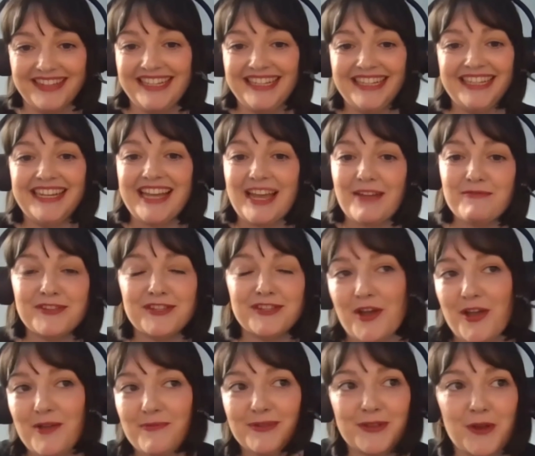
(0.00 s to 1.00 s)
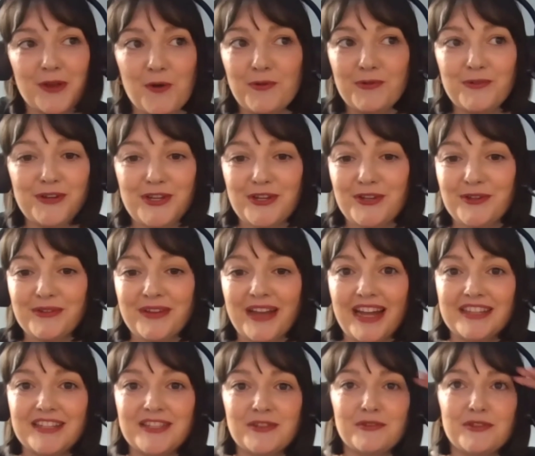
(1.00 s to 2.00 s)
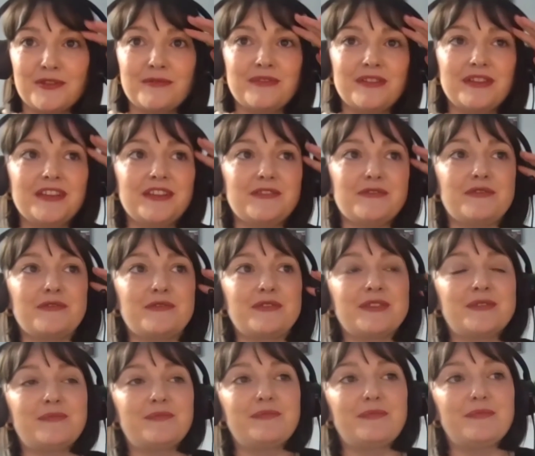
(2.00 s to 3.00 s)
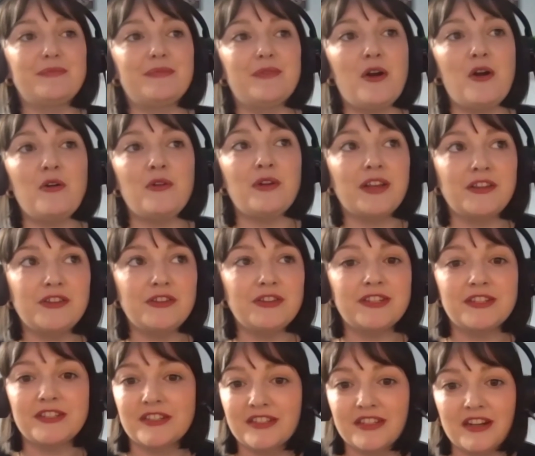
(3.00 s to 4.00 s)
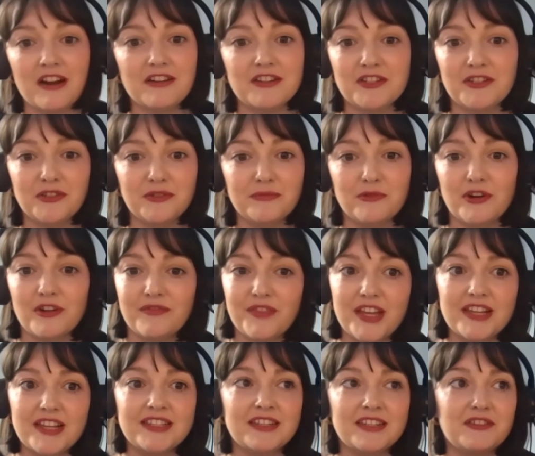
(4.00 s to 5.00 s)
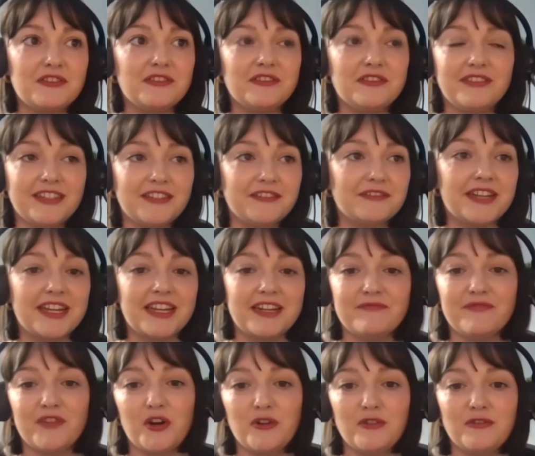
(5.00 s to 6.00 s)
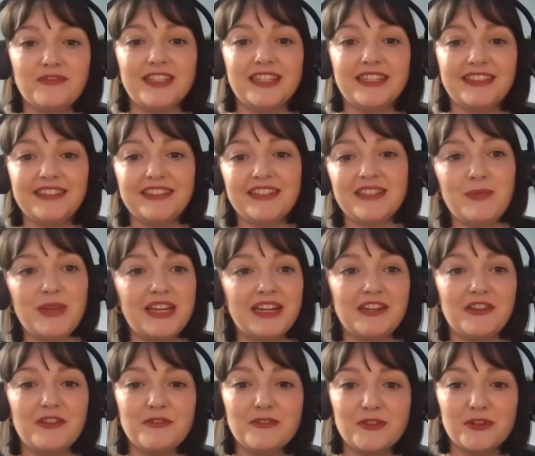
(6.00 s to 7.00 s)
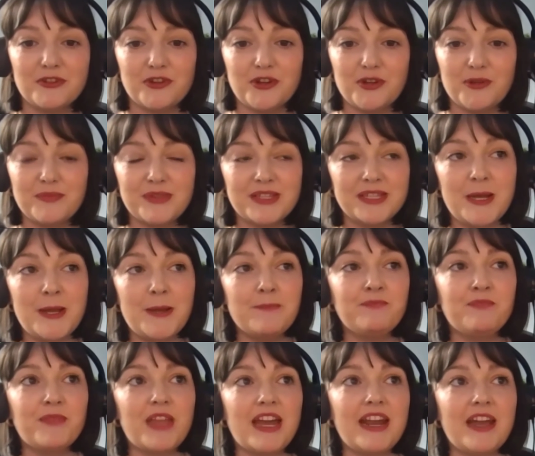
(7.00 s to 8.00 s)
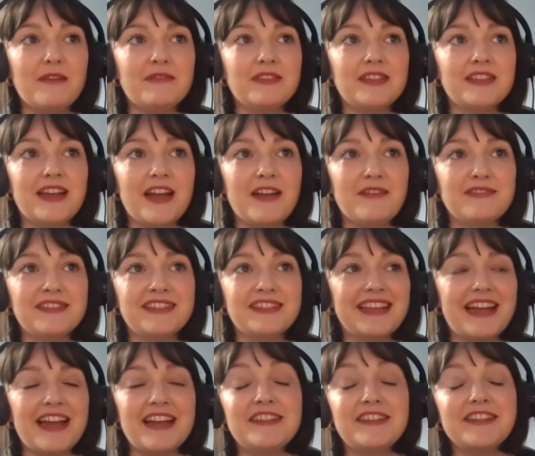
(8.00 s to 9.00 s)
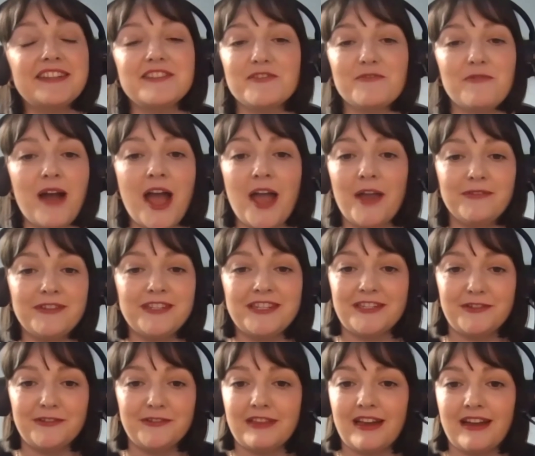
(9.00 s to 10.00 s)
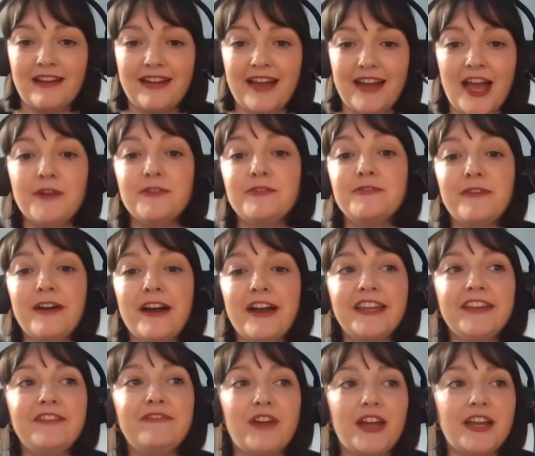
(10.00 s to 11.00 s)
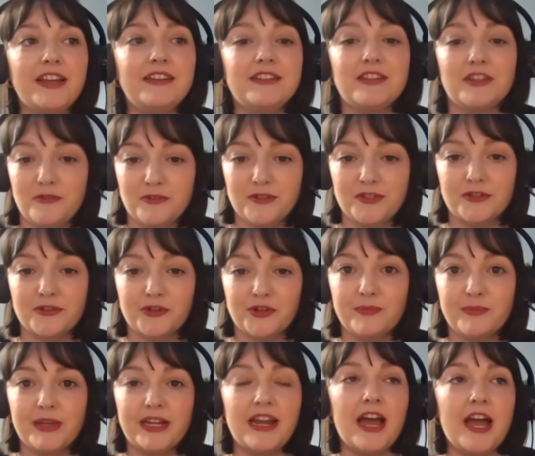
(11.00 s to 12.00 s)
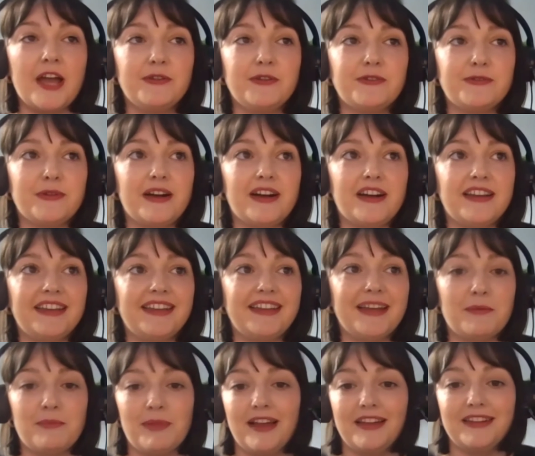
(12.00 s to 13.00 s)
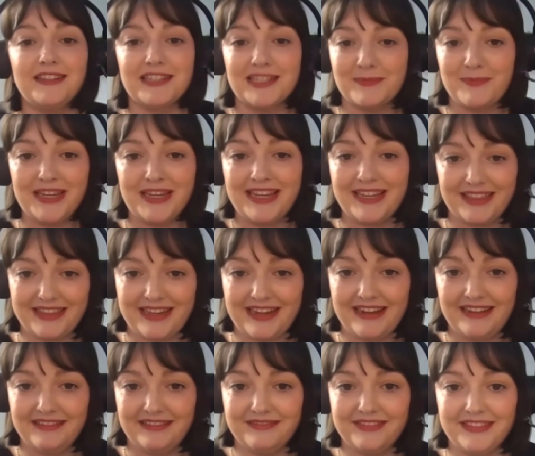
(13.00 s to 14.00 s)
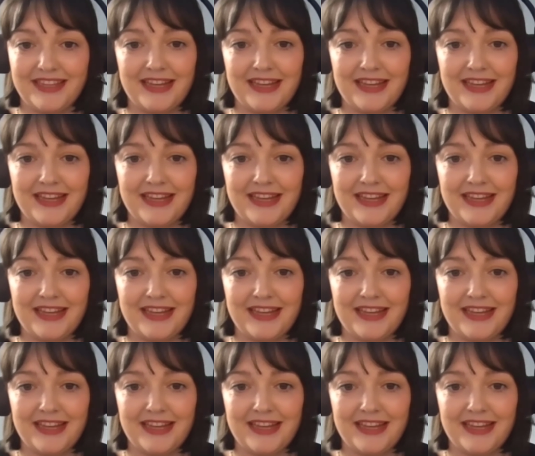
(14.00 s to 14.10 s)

It was all new. And so there was, oh, are you starting to do more of this? Are you, you know, getting involved in speaking at user groups? And I didn't know how to do that. How do I find a user group, and how do I apply to speak at that?